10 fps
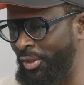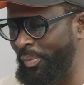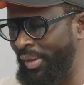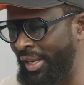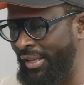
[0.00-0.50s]
you
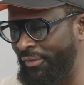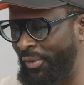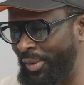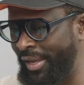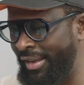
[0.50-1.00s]
believe
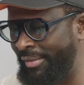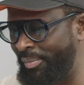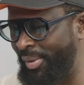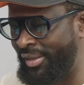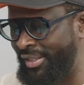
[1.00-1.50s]
you can
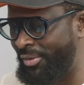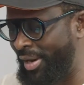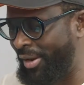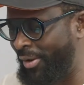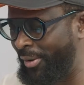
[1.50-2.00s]
beat the
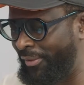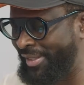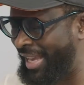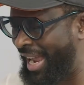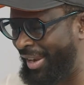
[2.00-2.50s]
record
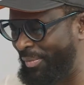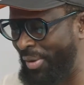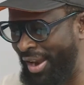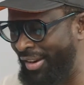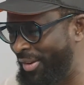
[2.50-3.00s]
of Tyler
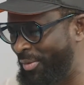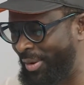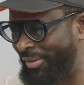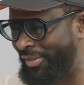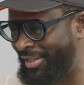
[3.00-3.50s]
Perry
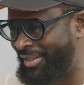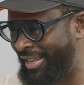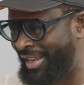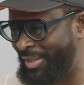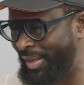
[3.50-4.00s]
one of these days?